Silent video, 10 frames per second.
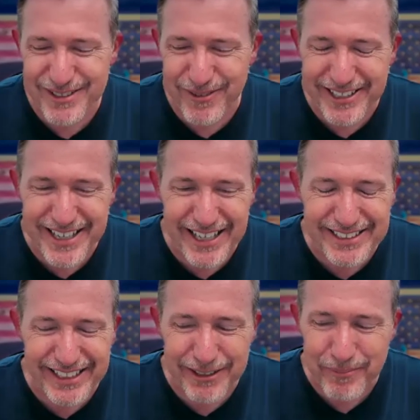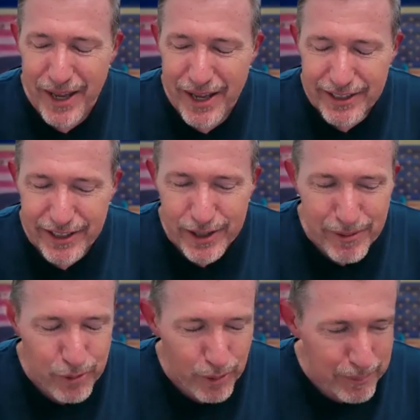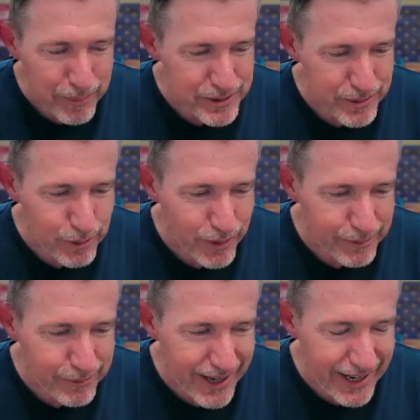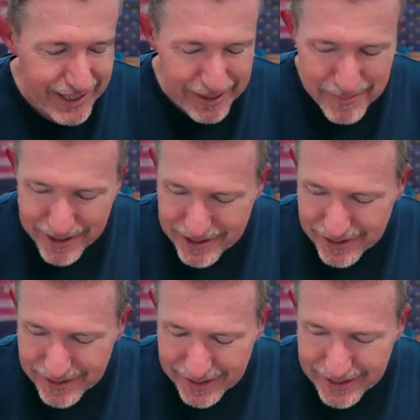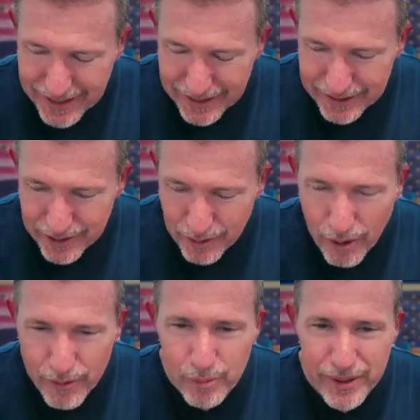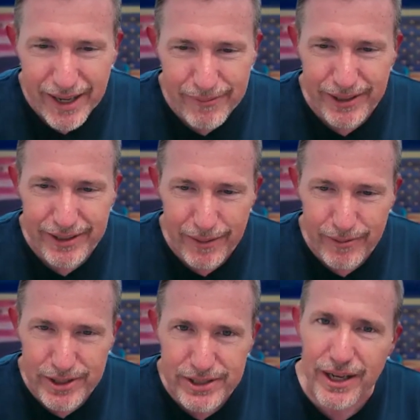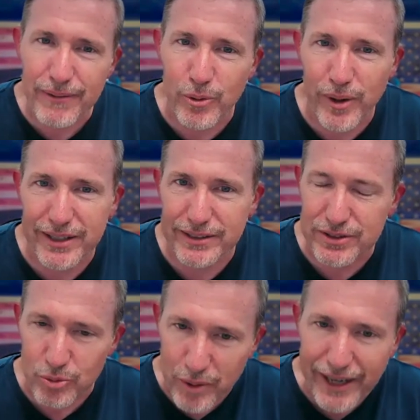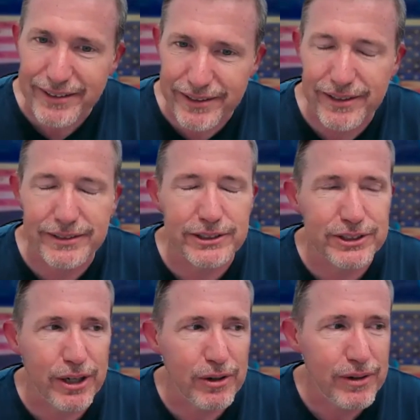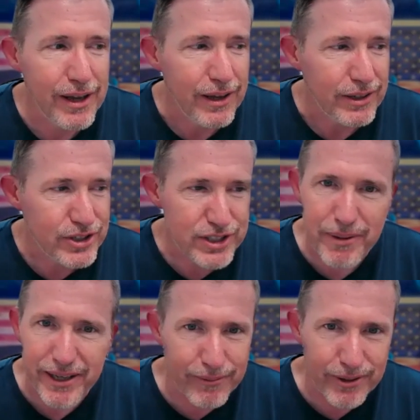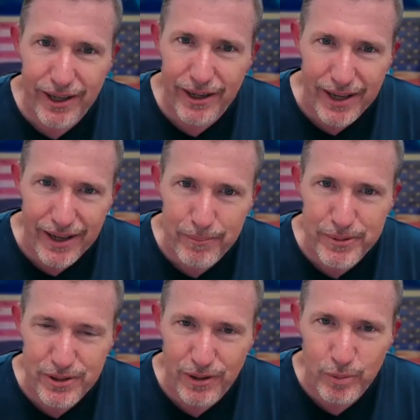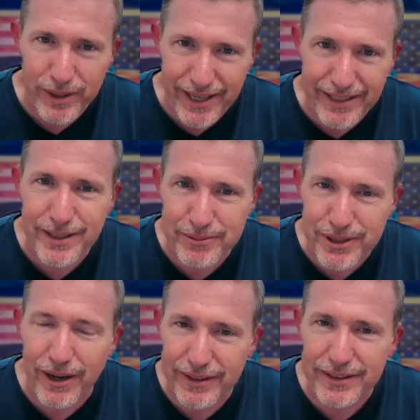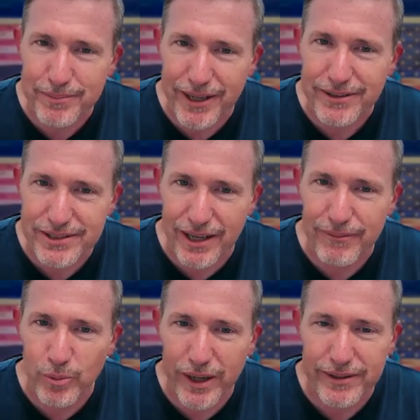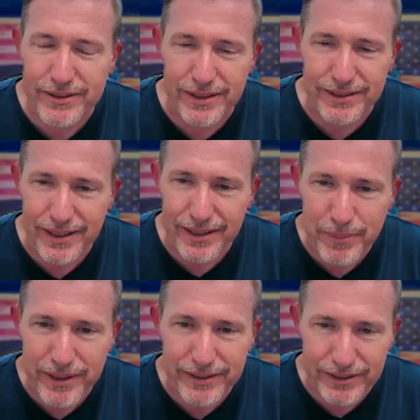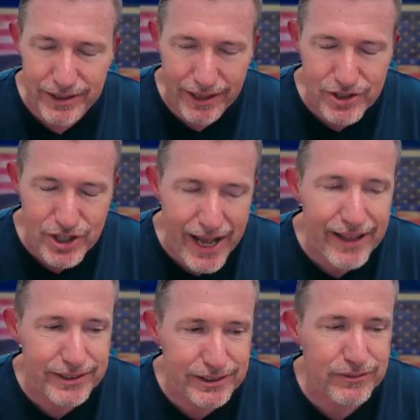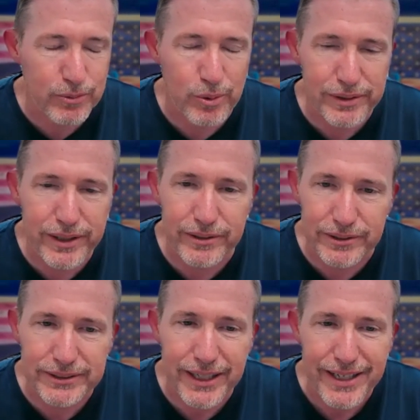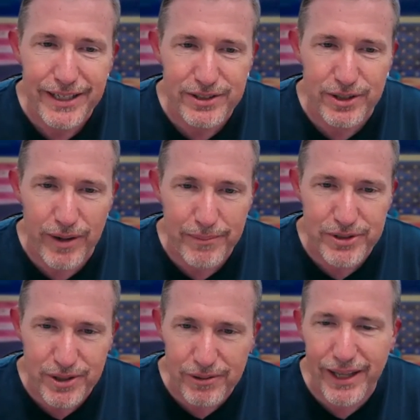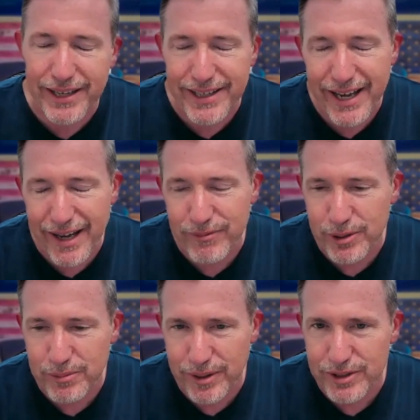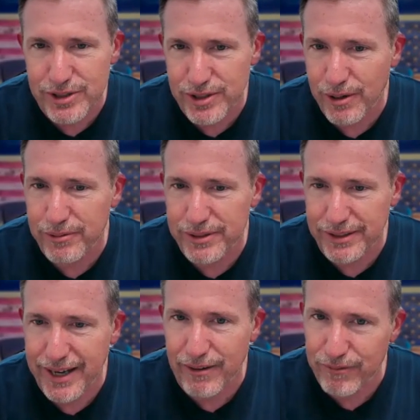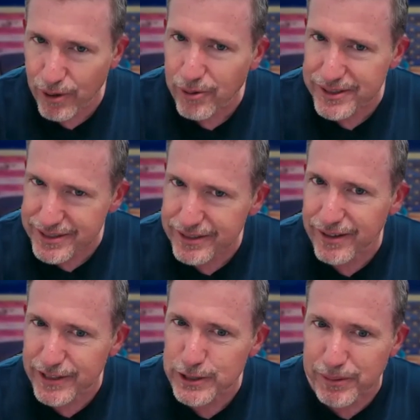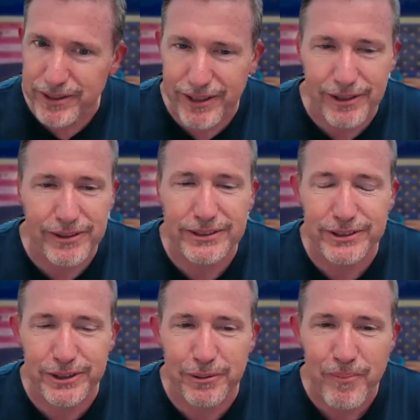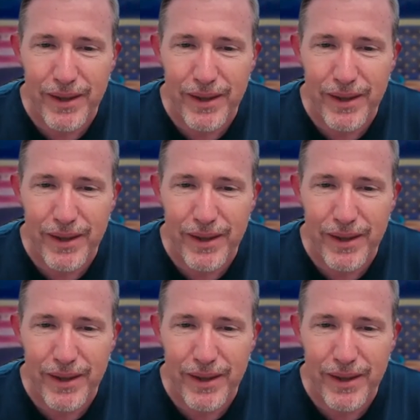fantastic. And, before we press record, I mentioned that, although we haven't covered self-awareness directly on the show, just about every episode, we end up talking about self-awareness and it being a challenge for leaders. So I'm so glad to have you on the show to kind of focus in on this particular issue.